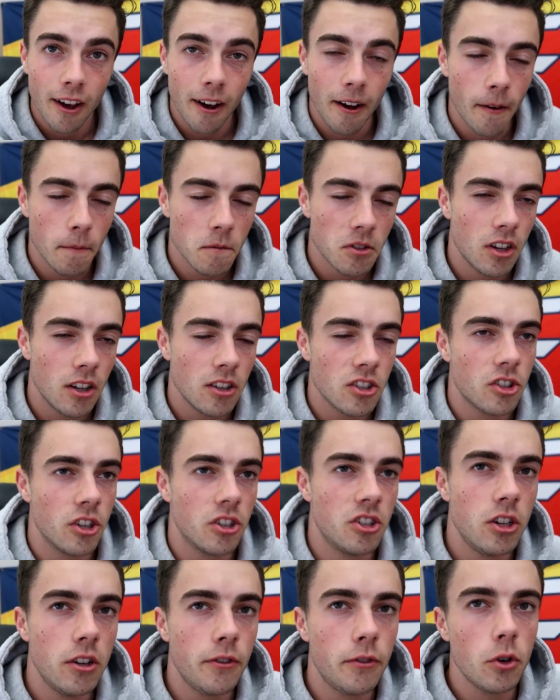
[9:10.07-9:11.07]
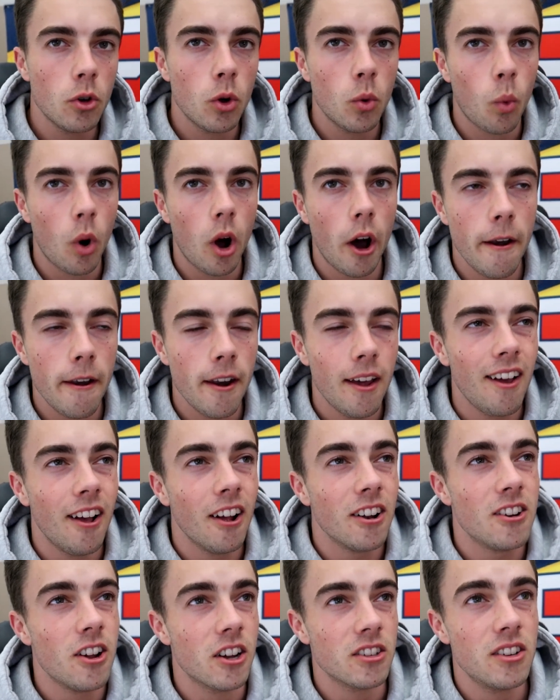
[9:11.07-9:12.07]
Um, since the G Fuel one
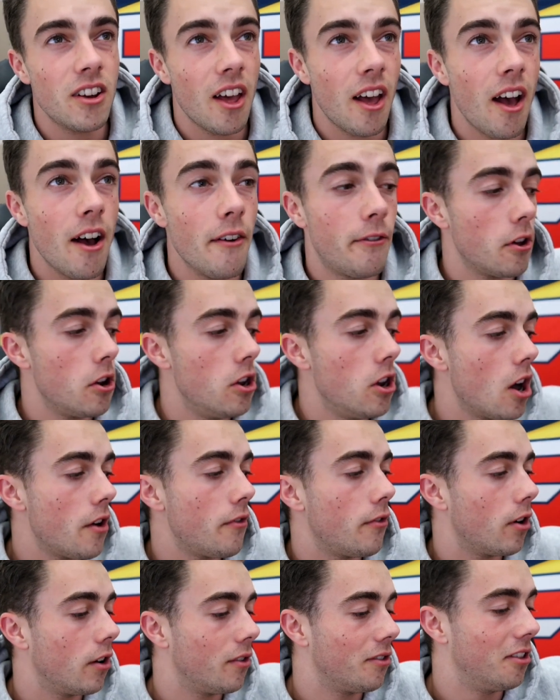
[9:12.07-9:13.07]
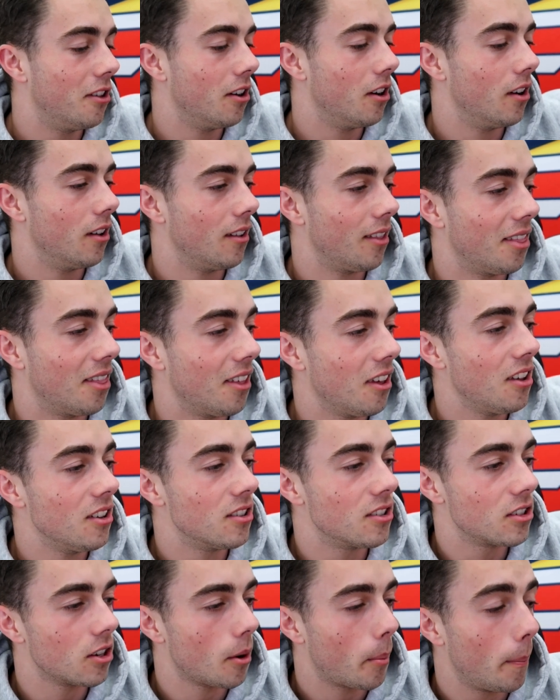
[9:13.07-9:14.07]
doesn't have enough of the
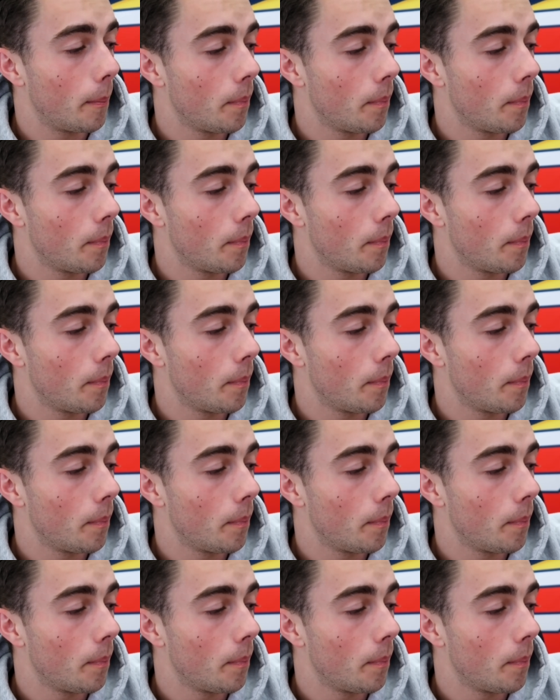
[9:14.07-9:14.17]
these